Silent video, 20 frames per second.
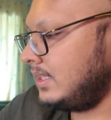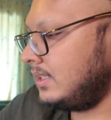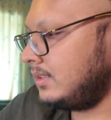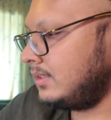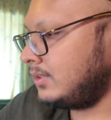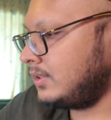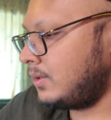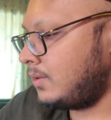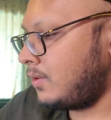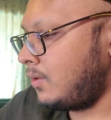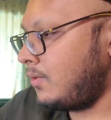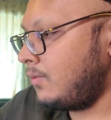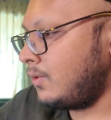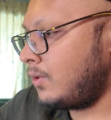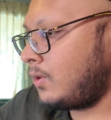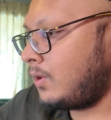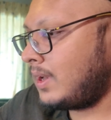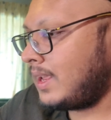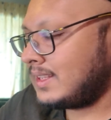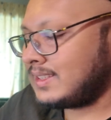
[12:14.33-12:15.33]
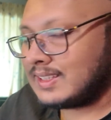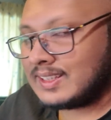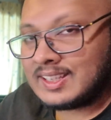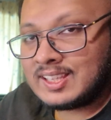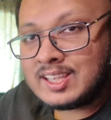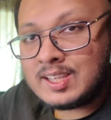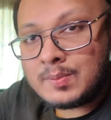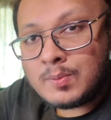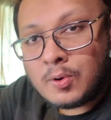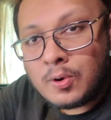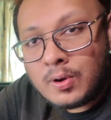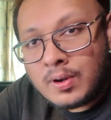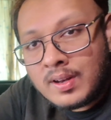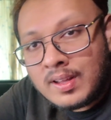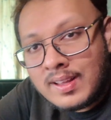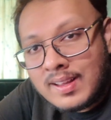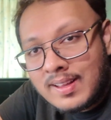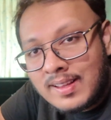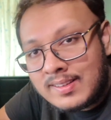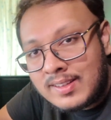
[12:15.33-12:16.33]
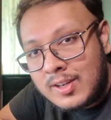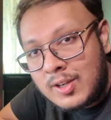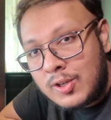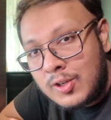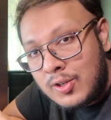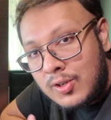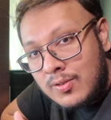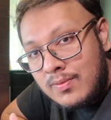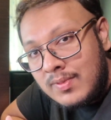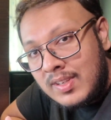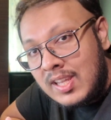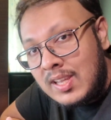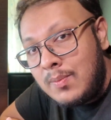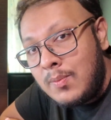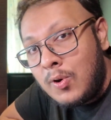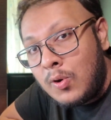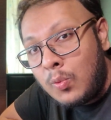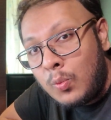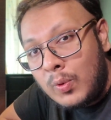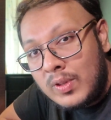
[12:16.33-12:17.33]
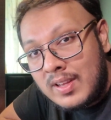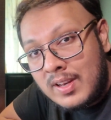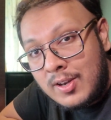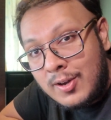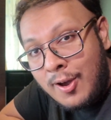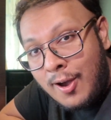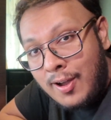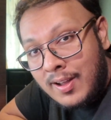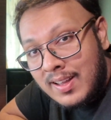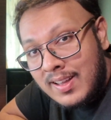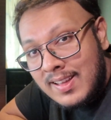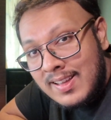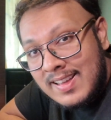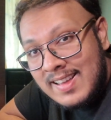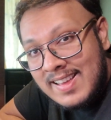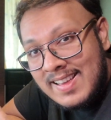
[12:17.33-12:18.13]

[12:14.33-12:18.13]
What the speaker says: so overall, as a keyboard with a dock,